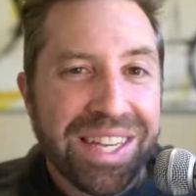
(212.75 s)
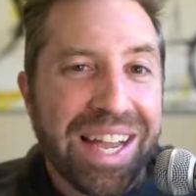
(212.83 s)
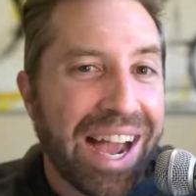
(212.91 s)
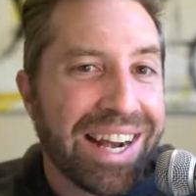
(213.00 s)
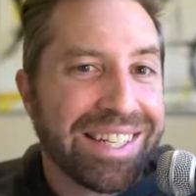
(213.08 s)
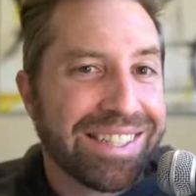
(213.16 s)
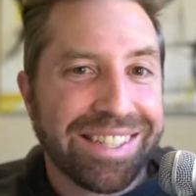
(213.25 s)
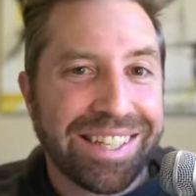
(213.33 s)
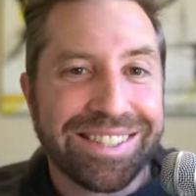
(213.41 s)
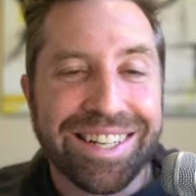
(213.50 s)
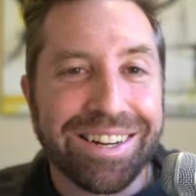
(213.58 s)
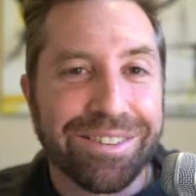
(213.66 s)
I didn't see a
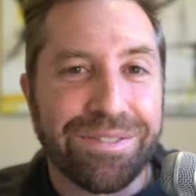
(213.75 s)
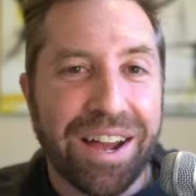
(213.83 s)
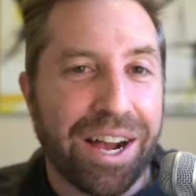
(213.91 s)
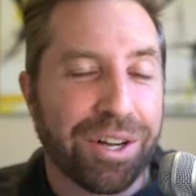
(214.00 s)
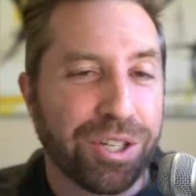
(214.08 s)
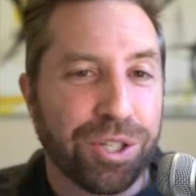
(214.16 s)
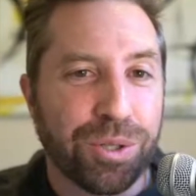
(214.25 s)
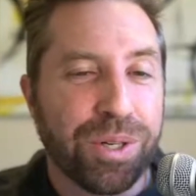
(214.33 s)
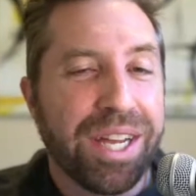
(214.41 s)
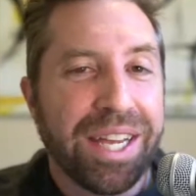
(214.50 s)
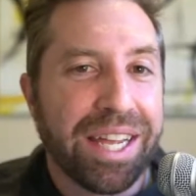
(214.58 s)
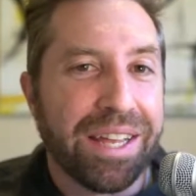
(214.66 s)
ton of value
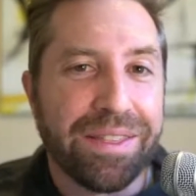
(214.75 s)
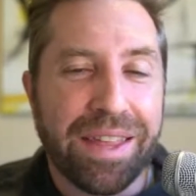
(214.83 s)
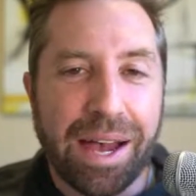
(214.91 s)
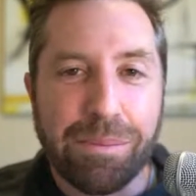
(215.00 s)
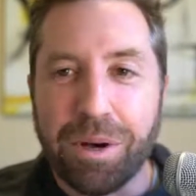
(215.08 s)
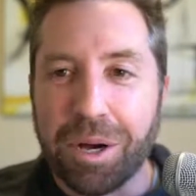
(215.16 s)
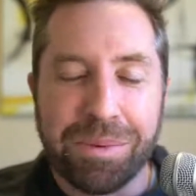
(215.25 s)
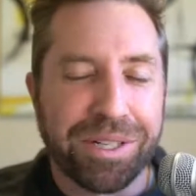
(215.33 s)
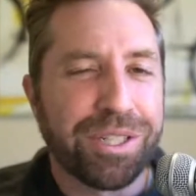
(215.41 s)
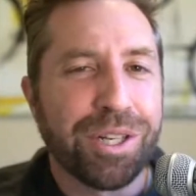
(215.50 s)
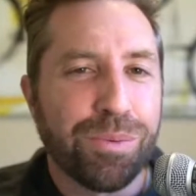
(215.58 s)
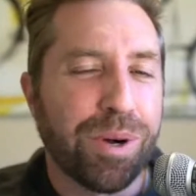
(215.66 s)
in that
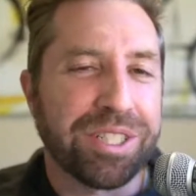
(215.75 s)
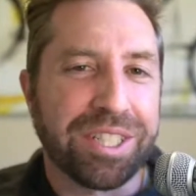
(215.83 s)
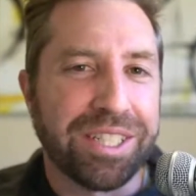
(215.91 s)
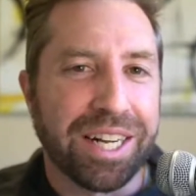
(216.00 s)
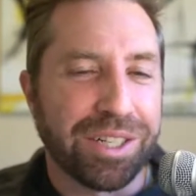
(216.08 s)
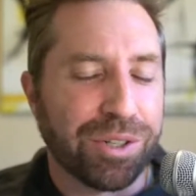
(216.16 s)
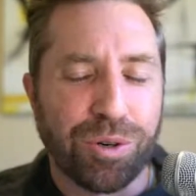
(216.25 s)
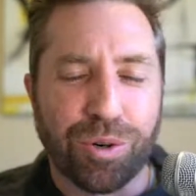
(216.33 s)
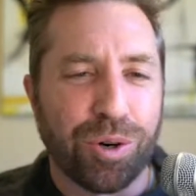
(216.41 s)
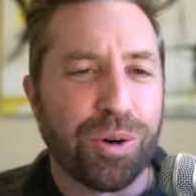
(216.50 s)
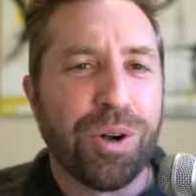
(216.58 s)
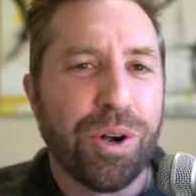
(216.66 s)
moment. Was the dunk
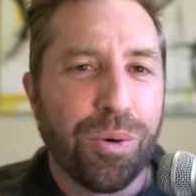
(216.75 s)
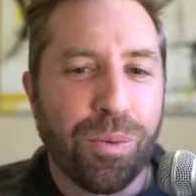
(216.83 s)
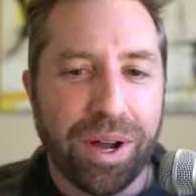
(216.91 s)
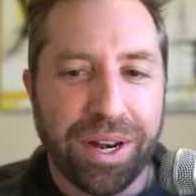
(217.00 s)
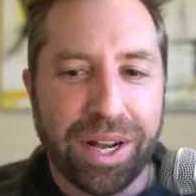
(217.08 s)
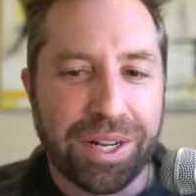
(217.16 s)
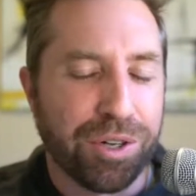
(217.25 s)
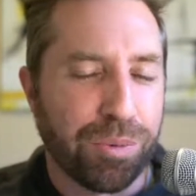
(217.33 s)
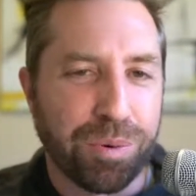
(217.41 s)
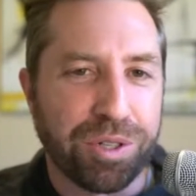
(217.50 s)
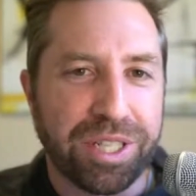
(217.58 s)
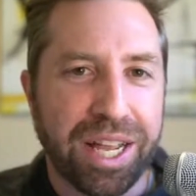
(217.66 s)
cool?
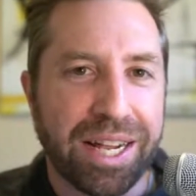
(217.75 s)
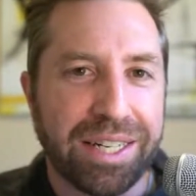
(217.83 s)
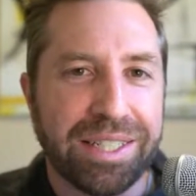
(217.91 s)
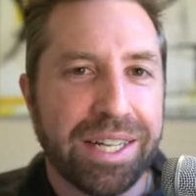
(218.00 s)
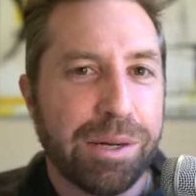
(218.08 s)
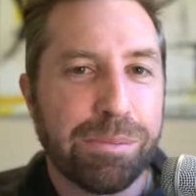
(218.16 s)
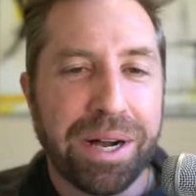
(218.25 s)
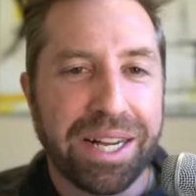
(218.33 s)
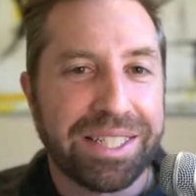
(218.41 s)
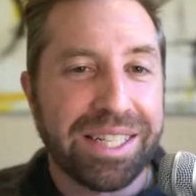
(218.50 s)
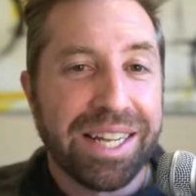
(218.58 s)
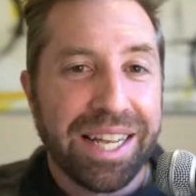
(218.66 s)
100%.
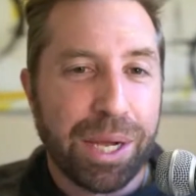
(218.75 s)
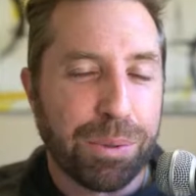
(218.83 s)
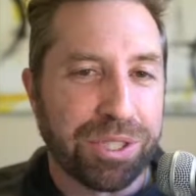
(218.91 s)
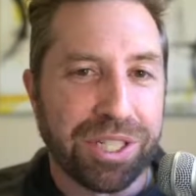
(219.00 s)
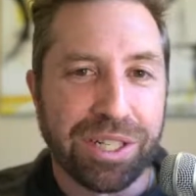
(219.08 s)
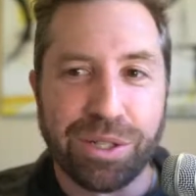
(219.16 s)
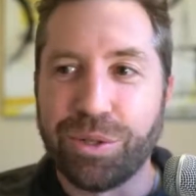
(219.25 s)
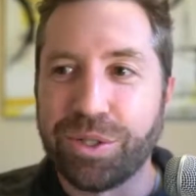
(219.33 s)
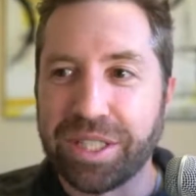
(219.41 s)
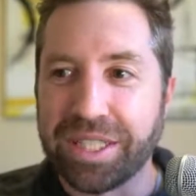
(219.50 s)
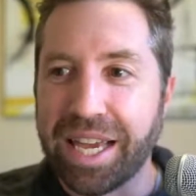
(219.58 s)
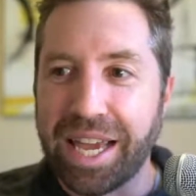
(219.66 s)
But it was in a
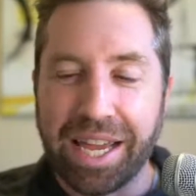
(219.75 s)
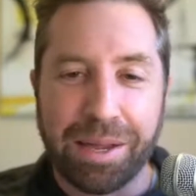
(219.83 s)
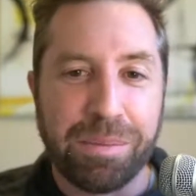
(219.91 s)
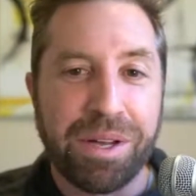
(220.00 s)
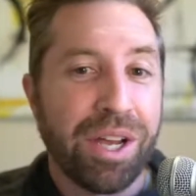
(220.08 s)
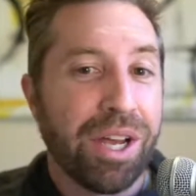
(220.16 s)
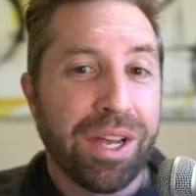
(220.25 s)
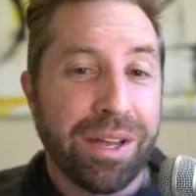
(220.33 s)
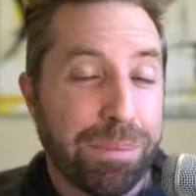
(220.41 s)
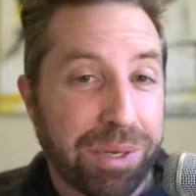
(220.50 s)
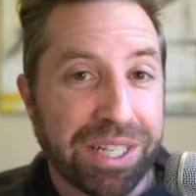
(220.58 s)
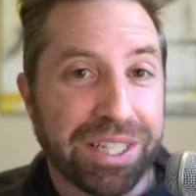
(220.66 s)
losing game.
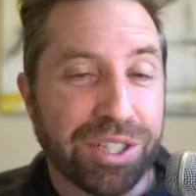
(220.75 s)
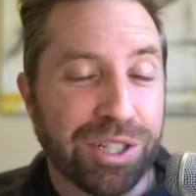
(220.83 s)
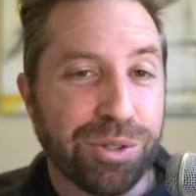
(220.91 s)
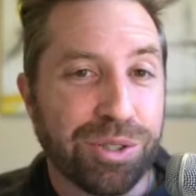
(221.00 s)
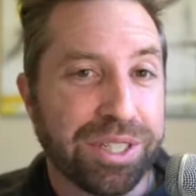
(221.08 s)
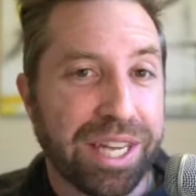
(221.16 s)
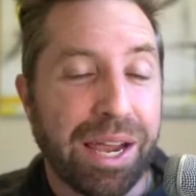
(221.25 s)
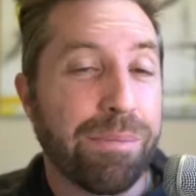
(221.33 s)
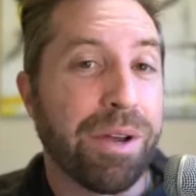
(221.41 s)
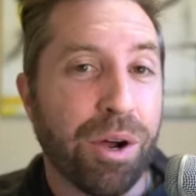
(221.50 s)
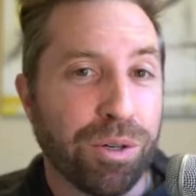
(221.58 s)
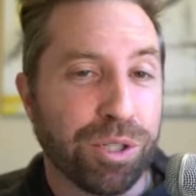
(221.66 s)
Because it's a losing game,
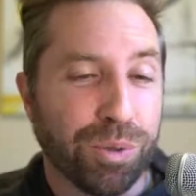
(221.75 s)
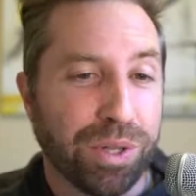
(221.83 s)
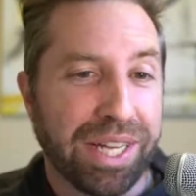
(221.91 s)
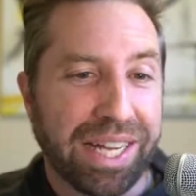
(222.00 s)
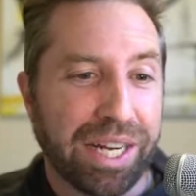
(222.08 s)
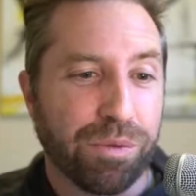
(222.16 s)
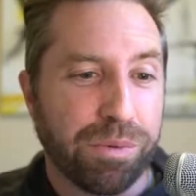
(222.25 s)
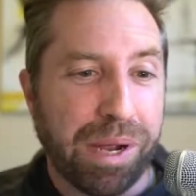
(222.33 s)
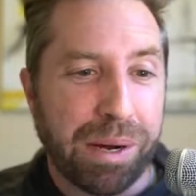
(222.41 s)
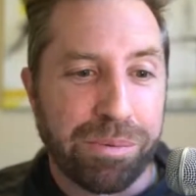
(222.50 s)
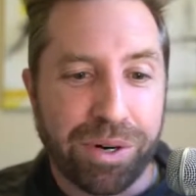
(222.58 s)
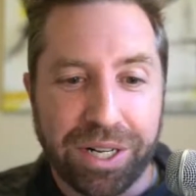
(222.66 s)
no one's really going to
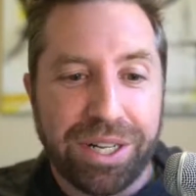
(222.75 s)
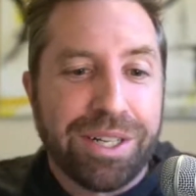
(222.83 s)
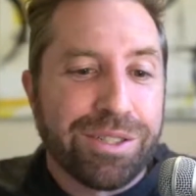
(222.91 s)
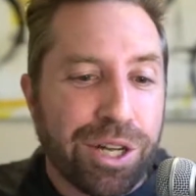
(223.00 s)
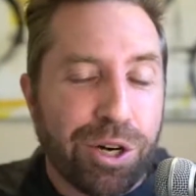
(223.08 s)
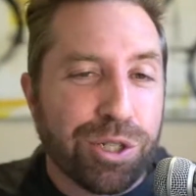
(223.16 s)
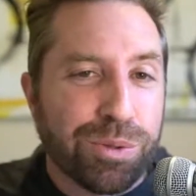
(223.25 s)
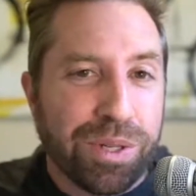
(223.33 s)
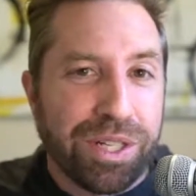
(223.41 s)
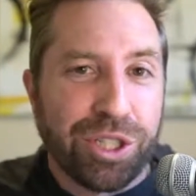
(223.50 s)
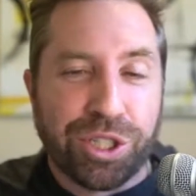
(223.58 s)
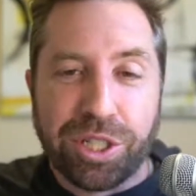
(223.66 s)
remember it. So it's
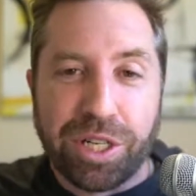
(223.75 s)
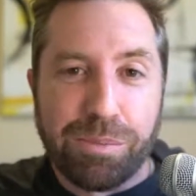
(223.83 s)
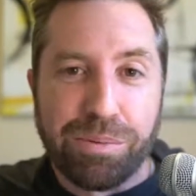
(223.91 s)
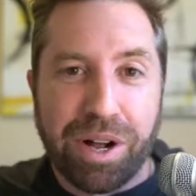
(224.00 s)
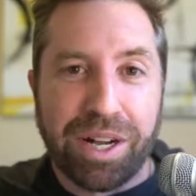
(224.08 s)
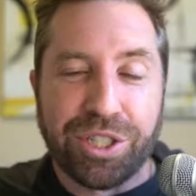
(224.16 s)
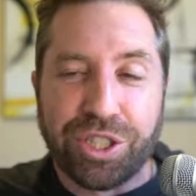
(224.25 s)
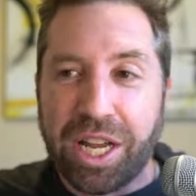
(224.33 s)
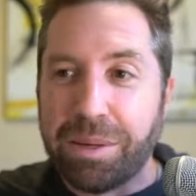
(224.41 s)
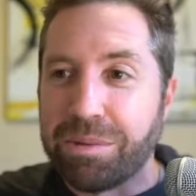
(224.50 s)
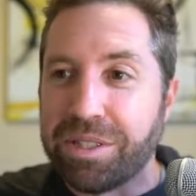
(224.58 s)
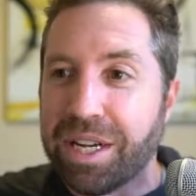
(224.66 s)
really just a LeBron
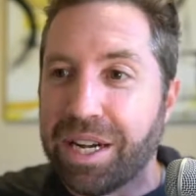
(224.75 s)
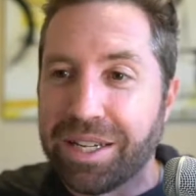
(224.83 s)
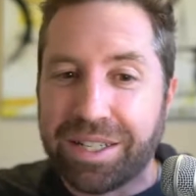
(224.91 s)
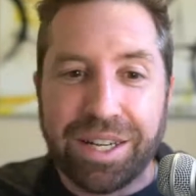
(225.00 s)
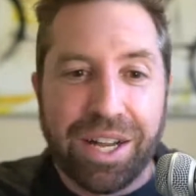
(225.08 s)
James dunk.